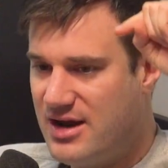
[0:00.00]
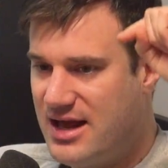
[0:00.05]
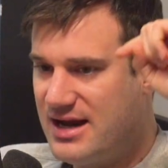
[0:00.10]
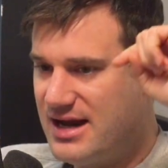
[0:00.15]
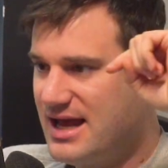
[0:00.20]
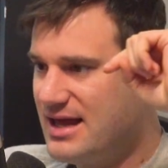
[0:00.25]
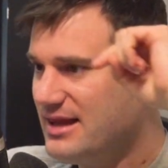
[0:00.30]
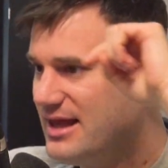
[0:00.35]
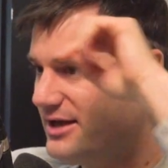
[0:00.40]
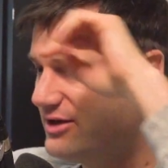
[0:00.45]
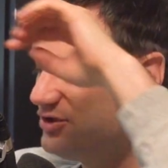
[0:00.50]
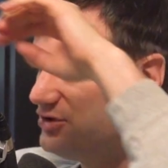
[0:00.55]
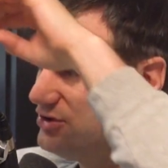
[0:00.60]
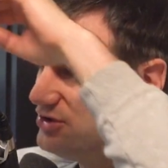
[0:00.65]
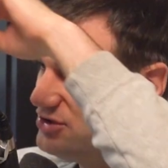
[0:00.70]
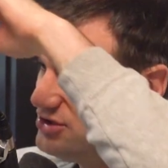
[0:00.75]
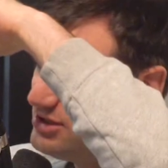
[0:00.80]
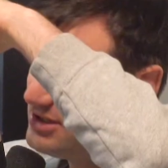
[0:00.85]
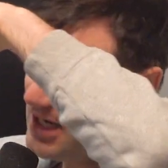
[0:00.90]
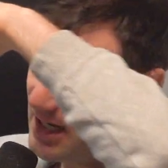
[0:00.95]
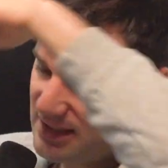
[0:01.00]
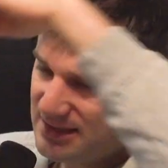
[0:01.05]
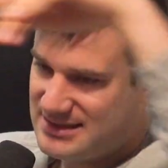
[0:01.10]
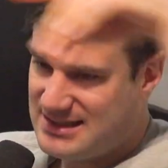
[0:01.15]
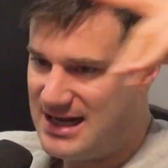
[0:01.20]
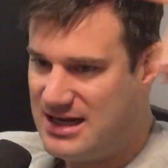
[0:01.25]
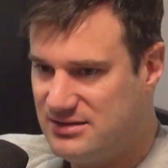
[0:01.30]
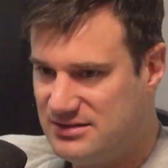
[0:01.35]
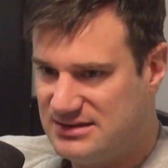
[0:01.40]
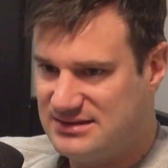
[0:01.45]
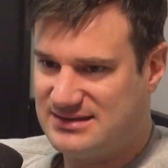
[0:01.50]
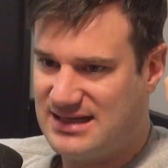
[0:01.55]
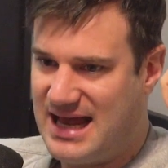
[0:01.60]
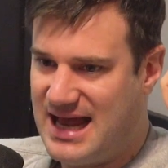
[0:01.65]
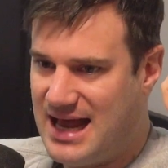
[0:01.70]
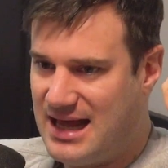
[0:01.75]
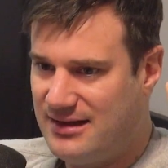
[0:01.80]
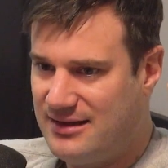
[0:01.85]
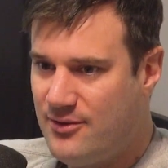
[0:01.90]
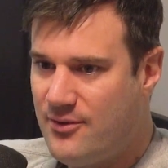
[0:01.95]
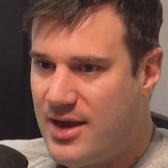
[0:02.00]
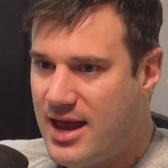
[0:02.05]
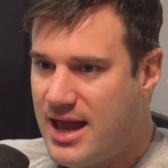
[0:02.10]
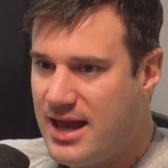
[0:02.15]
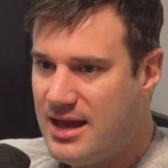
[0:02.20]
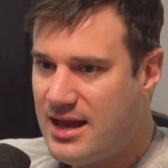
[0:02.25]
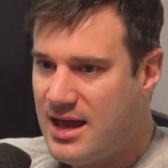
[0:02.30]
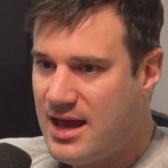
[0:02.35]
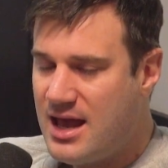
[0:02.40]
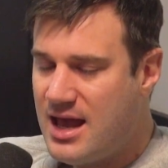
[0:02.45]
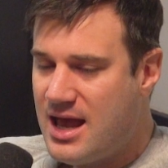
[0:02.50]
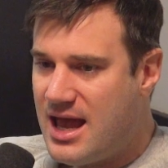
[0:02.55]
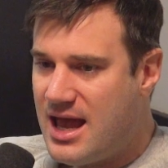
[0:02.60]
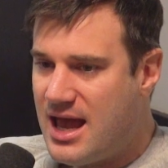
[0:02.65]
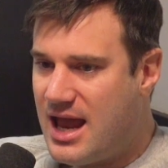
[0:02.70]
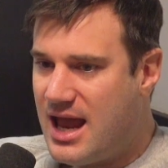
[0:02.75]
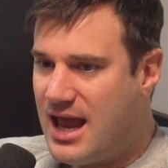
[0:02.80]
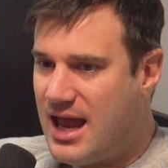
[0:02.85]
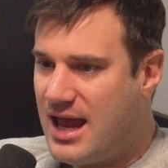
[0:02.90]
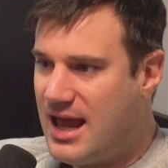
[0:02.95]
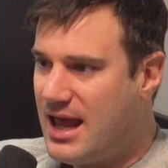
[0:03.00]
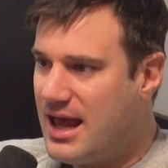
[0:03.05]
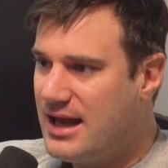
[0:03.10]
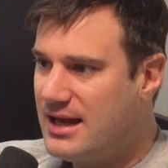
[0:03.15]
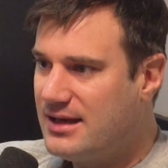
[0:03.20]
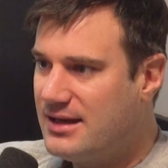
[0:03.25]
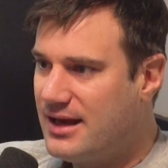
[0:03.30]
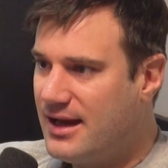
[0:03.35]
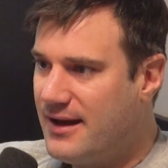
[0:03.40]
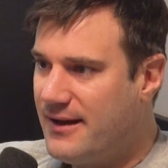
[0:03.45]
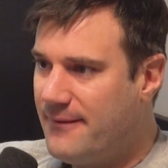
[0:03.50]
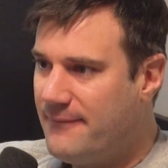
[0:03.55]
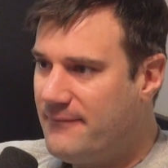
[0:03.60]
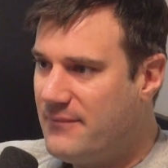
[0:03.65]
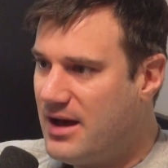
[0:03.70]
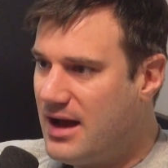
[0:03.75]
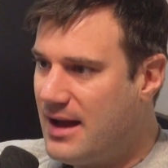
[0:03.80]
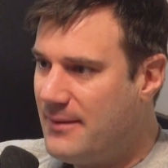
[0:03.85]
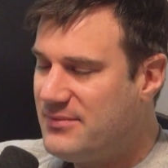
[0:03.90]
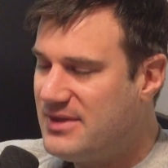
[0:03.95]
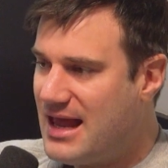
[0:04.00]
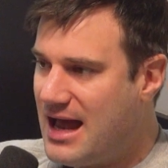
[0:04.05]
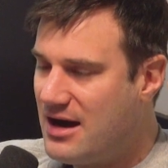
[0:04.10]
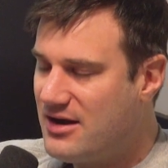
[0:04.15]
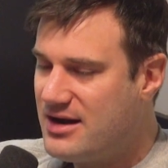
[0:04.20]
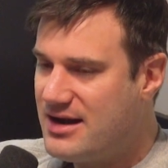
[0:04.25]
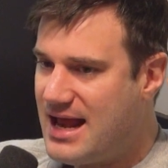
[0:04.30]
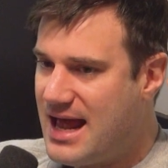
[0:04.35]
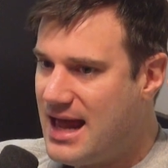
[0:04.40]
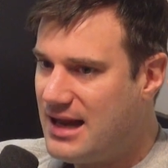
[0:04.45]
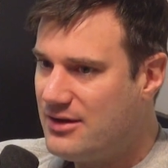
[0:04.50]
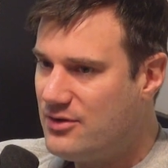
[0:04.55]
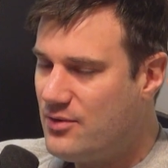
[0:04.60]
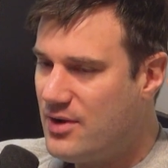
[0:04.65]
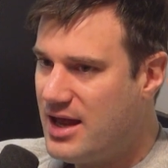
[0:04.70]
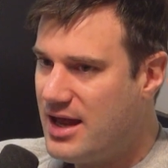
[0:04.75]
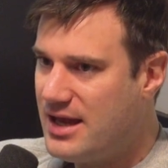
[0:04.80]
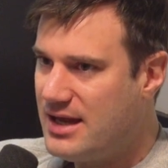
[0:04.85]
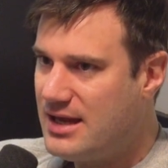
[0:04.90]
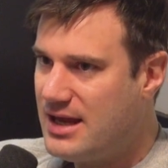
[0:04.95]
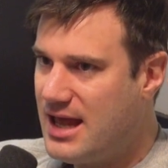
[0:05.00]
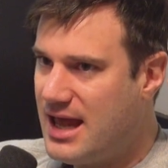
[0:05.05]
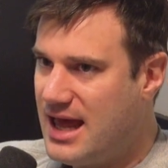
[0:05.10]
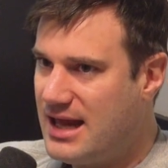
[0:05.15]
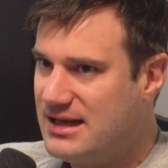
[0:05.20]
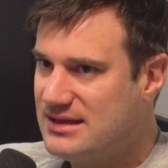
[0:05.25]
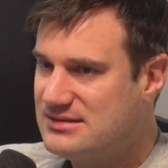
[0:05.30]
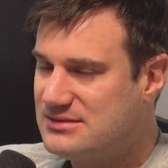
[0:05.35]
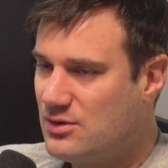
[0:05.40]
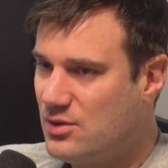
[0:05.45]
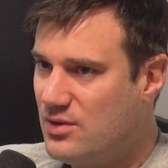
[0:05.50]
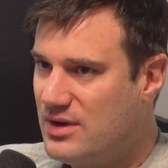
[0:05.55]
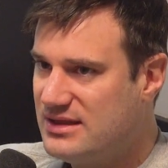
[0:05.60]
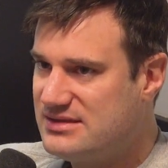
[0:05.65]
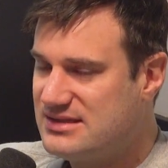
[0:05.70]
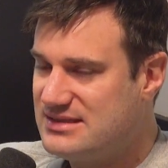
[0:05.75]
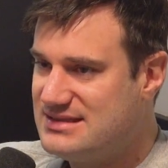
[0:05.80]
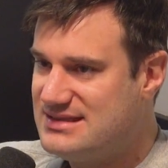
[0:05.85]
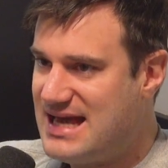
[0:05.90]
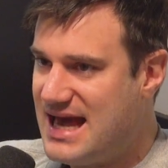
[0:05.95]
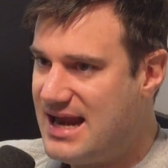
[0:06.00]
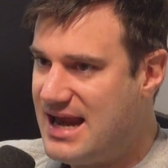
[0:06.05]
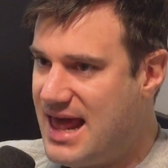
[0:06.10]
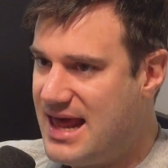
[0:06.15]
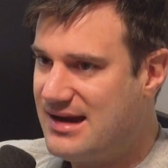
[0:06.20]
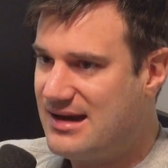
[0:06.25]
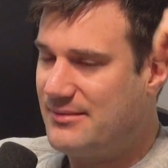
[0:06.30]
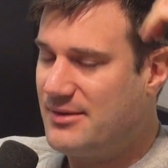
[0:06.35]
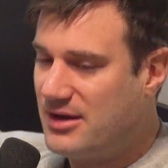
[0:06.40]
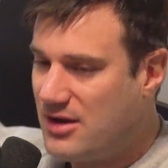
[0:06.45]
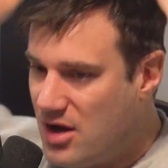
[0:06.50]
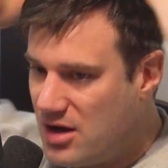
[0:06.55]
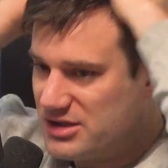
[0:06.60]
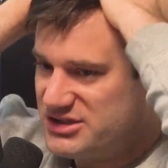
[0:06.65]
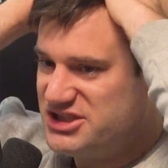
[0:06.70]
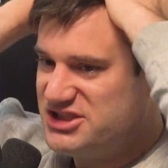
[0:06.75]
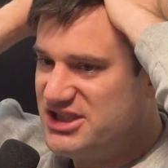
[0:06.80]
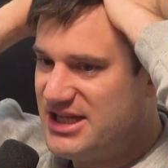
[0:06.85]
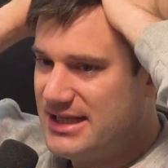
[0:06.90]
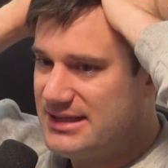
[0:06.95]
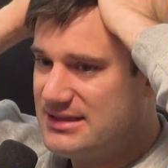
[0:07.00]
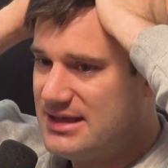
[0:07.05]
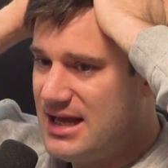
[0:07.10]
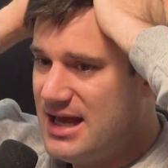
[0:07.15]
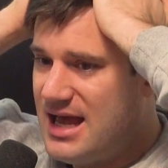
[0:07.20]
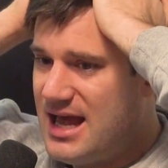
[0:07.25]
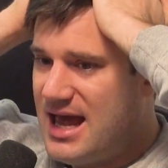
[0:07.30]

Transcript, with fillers: And I like duck down this alleyway, and um, I'm down an alleyway, and it's a, it's a dead end. I'm like, oh shit.